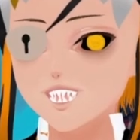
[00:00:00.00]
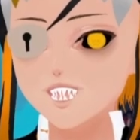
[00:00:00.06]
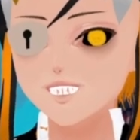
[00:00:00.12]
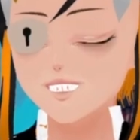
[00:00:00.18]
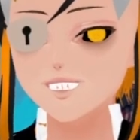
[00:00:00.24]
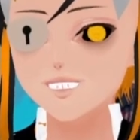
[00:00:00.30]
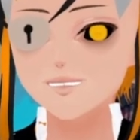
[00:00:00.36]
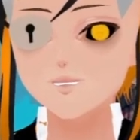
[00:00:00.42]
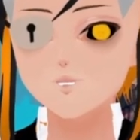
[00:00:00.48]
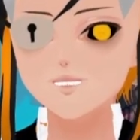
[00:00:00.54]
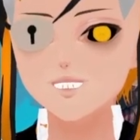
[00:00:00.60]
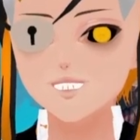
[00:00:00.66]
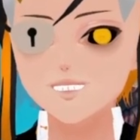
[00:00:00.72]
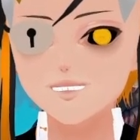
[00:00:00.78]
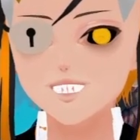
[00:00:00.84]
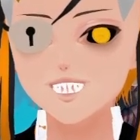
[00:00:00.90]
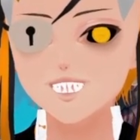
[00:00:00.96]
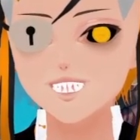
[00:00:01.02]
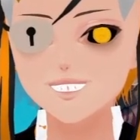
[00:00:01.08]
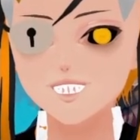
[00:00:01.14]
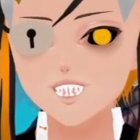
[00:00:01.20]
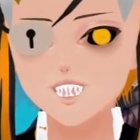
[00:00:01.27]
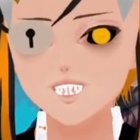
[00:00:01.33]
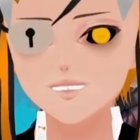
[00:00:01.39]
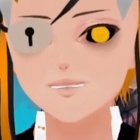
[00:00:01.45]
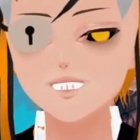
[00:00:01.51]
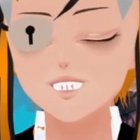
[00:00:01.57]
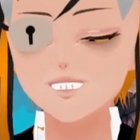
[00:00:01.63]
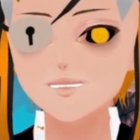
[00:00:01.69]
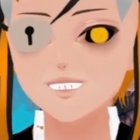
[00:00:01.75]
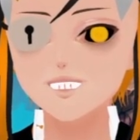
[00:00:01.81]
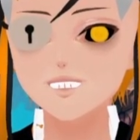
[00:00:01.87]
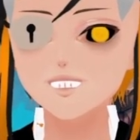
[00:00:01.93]
minions within the game, so
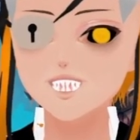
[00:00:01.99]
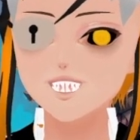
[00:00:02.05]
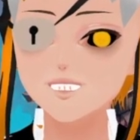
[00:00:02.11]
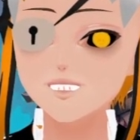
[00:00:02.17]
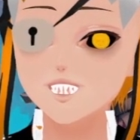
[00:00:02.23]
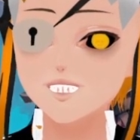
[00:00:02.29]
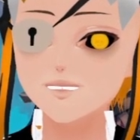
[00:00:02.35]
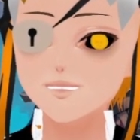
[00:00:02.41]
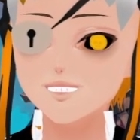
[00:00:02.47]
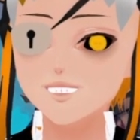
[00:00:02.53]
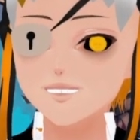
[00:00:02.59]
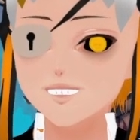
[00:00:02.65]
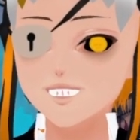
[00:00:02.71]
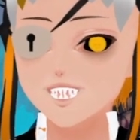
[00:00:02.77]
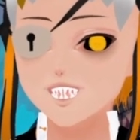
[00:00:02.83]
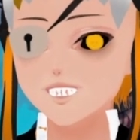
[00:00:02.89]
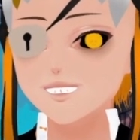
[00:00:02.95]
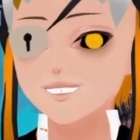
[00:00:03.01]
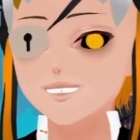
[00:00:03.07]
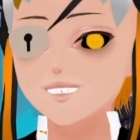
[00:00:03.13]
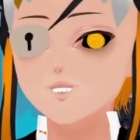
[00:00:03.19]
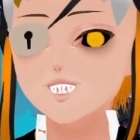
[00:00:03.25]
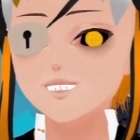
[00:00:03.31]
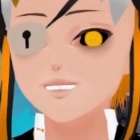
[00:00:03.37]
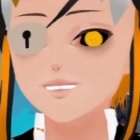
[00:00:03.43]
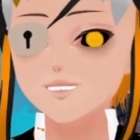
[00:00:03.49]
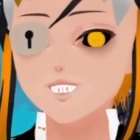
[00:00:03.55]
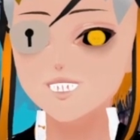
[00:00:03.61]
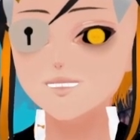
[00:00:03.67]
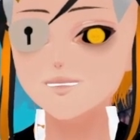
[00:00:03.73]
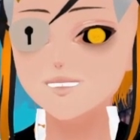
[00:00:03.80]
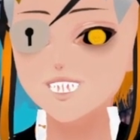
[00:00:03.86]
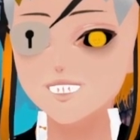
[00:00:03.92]
this card will probably see a lot of play even
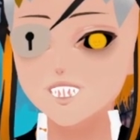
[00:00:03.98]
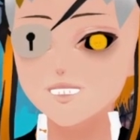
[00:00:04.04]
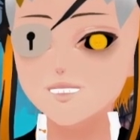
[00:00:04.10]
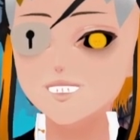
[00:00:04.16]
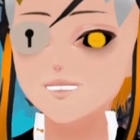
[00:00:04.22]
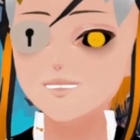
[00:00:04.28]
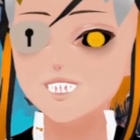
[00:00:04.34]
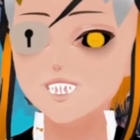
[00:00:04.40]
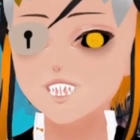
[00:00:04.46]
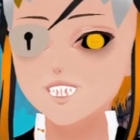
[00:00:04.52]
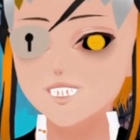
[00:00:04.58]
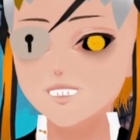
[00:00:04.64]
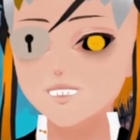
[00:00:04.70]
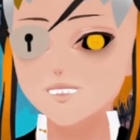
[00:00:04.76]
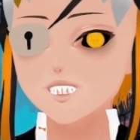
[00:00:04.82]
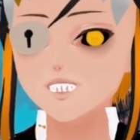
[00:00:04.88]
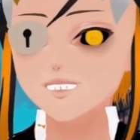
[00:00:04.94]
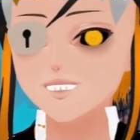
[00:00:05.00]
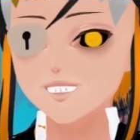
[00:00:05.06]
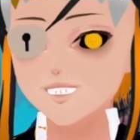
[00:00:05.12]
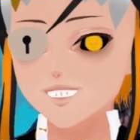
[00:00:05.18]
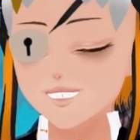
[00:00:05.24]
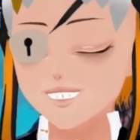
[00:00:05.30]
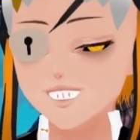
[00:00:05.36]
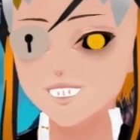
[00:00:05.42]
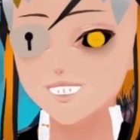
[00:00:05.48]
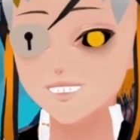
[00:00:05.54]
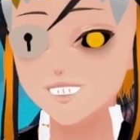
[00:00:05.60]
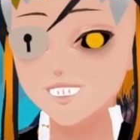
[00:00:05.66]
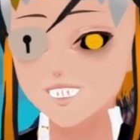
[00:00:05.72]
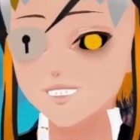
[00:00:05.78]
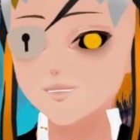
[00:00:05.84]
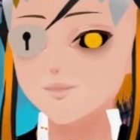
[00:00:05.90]
outside of just a pure Blood DK deck.
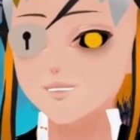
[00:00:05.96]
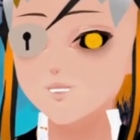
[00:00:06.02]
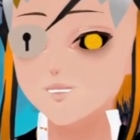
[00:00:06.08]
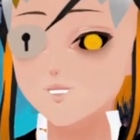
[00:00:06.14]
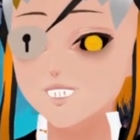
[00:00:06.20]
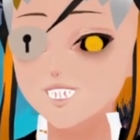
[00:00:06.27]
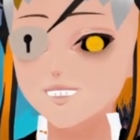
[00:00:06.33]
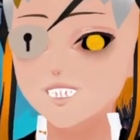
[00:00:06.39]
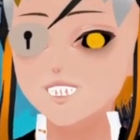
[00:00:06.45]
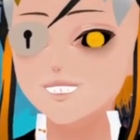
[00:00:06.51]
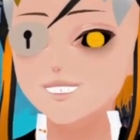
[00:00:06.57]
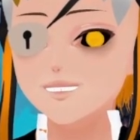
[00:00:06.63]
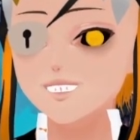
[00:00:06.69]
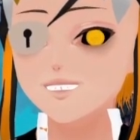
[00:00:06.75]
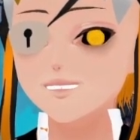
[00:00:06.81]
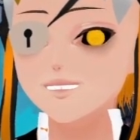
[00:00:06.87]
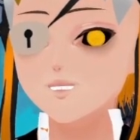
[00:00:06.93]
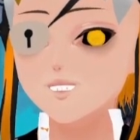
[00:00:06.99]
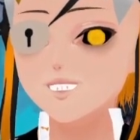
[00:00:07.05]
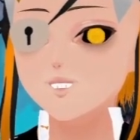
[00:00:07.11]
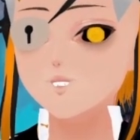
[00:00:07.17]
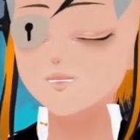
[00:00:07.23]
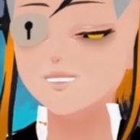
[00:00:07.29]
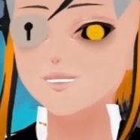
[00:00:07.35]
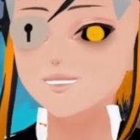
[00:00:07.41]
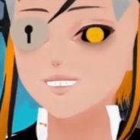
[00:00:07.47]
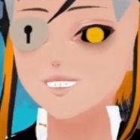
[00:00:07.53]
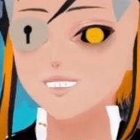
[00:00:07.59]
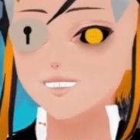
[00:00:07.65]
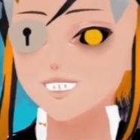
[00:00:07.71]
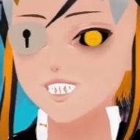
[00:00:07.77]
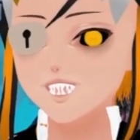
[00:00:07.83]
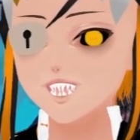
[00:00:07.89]
If you can manage to use any
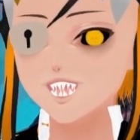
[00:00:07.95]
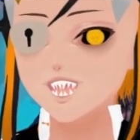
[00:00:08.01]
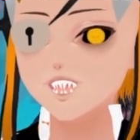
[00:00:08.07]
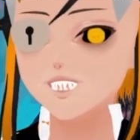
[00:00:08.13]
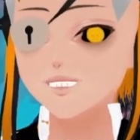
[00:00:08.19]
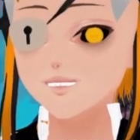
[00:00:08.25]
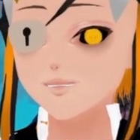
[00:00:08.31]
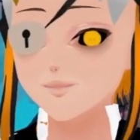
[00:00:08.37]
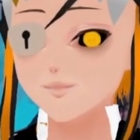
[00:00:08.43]
type of